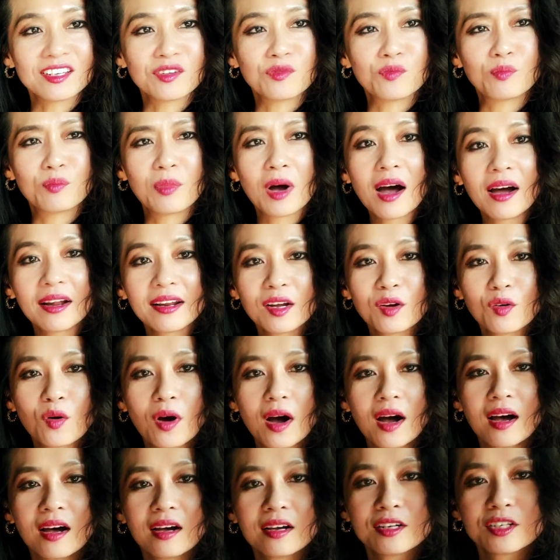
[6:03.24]
and body
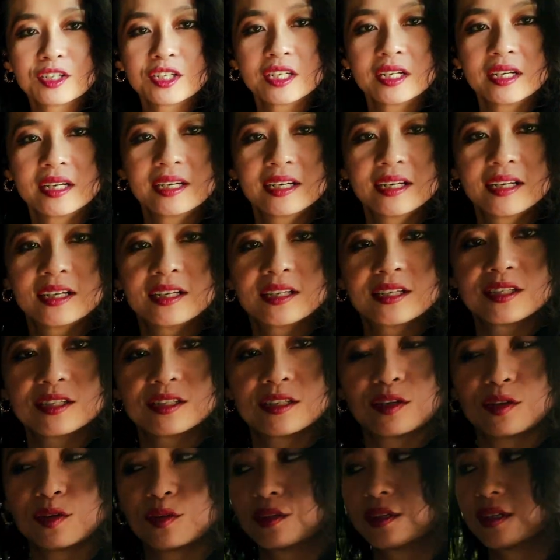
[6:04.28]
wash.
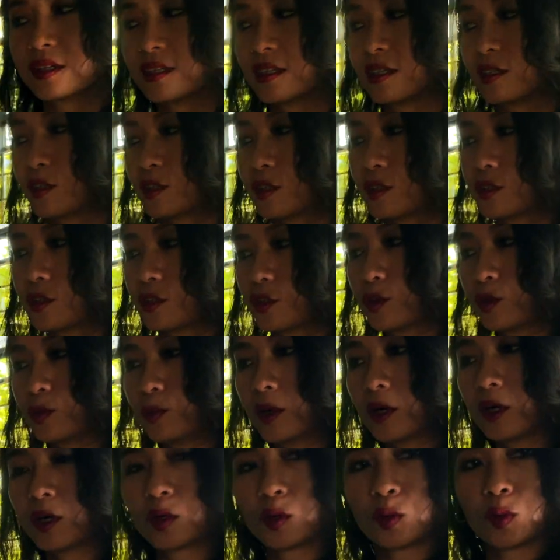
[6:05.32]
So this is
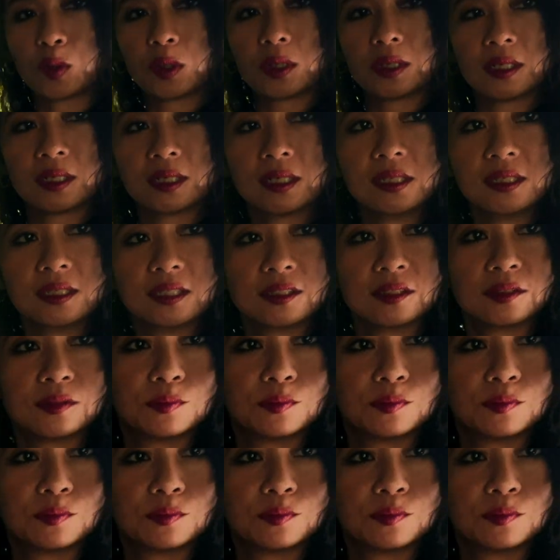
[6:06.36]
super cool.